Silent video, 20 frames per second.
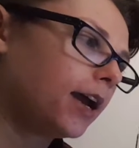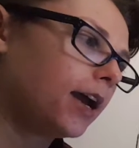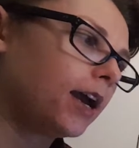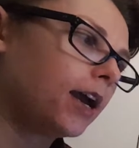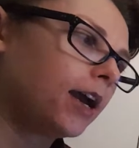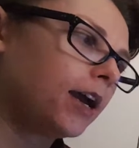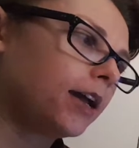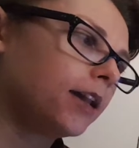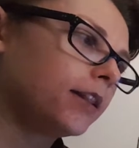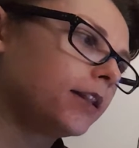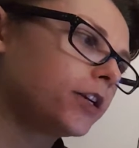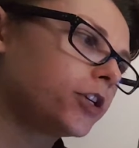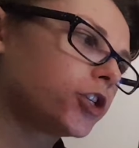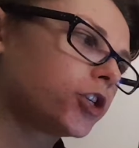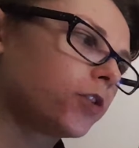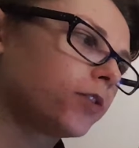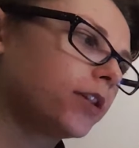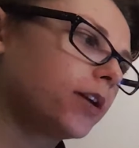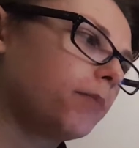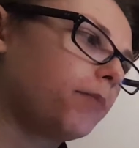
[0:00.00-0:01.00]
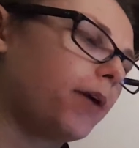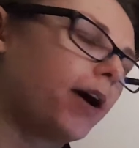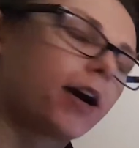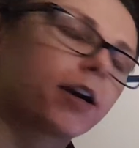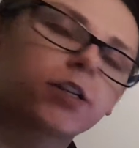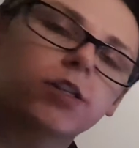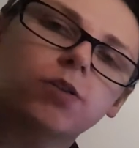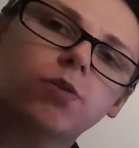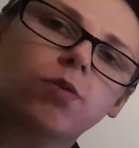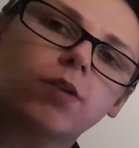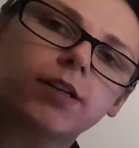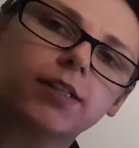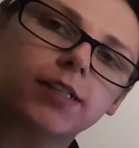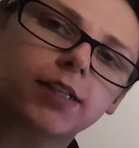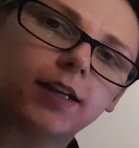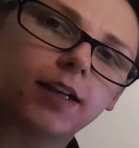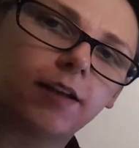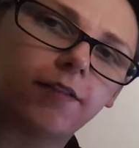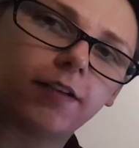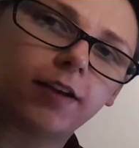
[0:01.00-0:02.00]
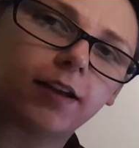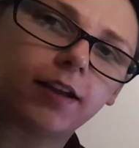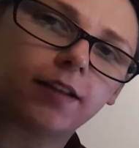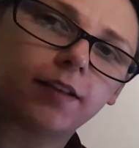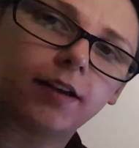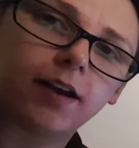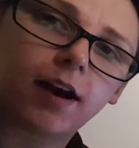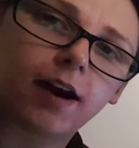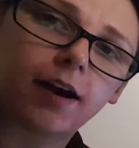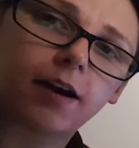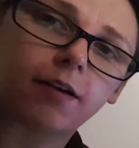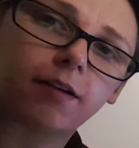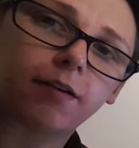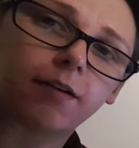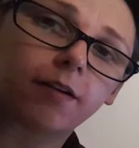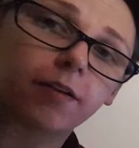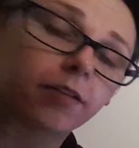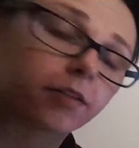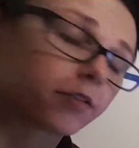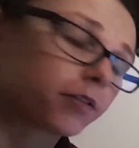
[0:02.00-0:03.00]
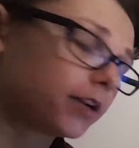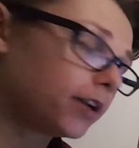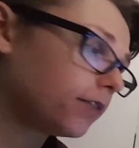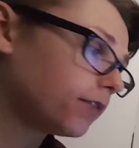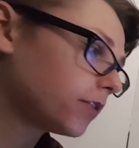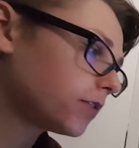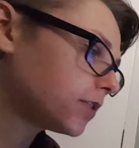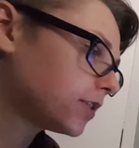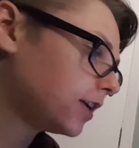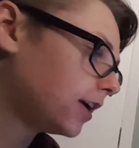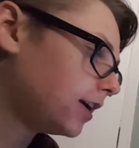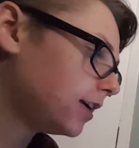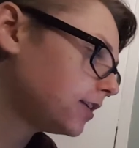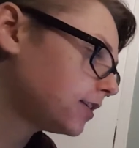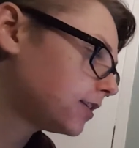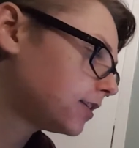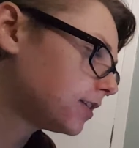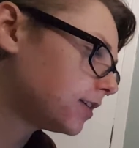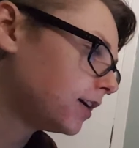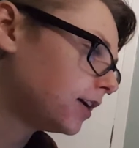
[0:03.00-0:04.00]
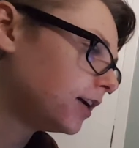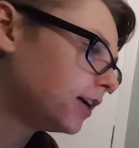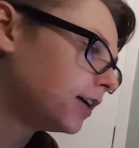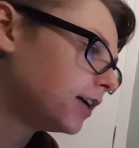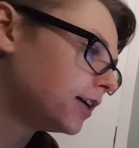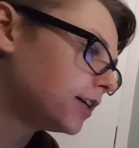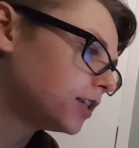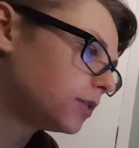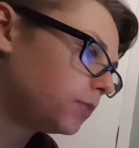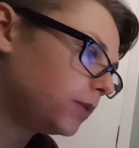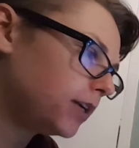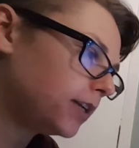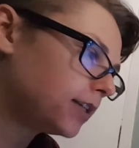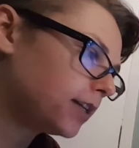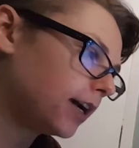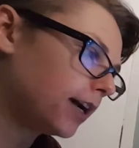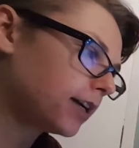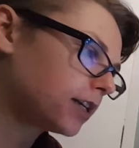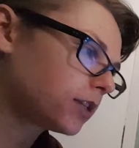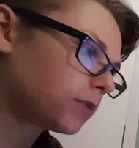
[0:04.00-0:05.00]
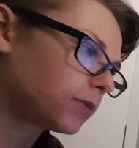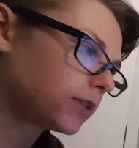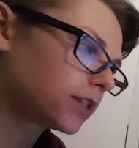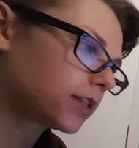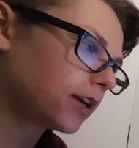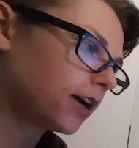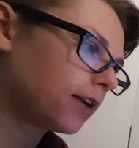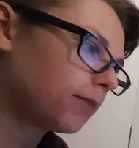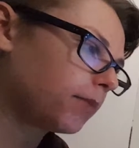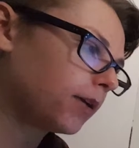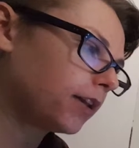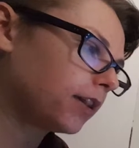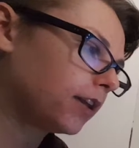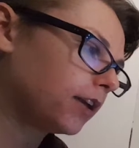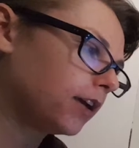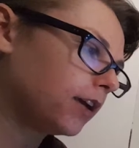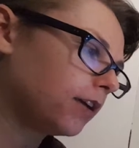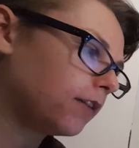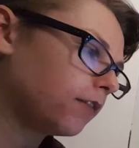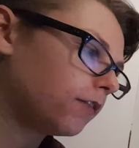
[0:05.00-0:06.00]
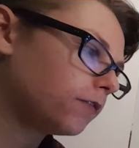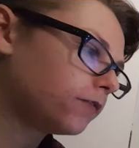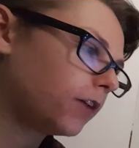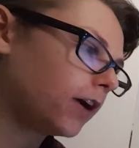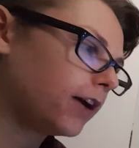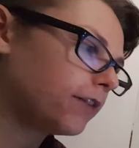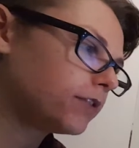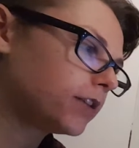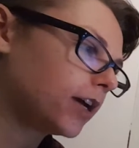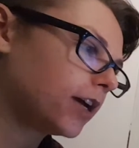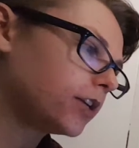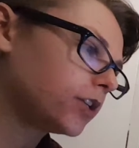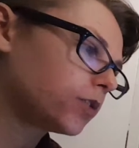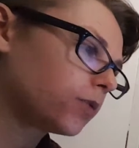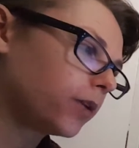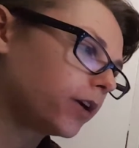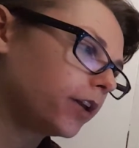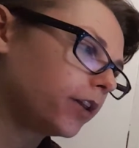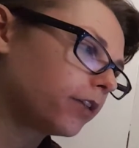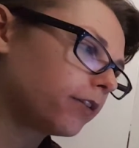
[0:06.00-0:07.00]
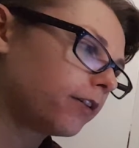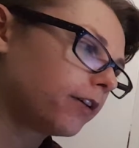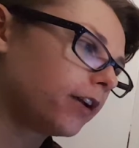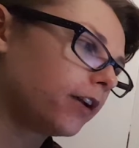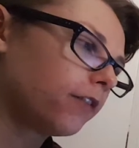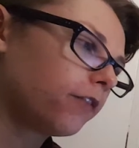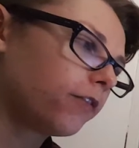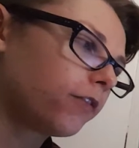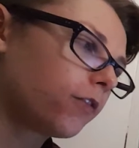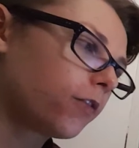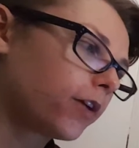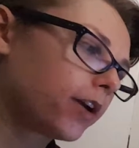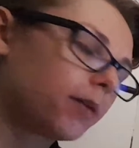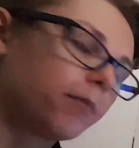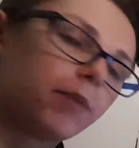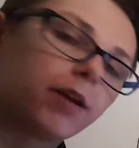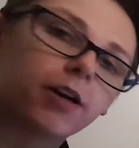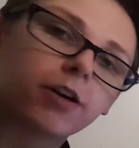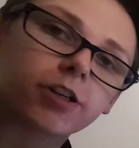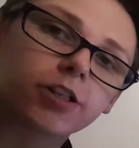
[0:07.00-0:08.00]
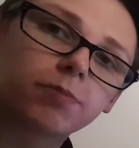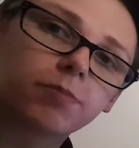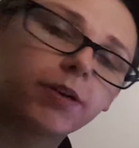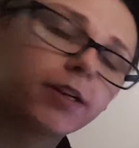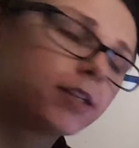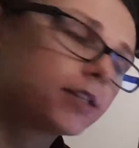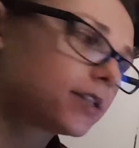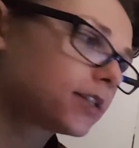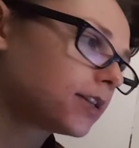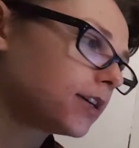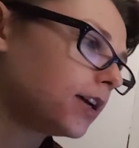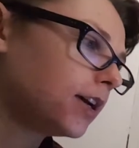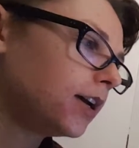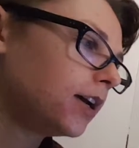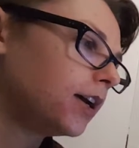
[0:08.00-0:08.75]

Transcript: And this showed that backs scored significantly higher in all three of those tests. Speed test was done by the 5, 10, 20, 30, and 40 meter sprints.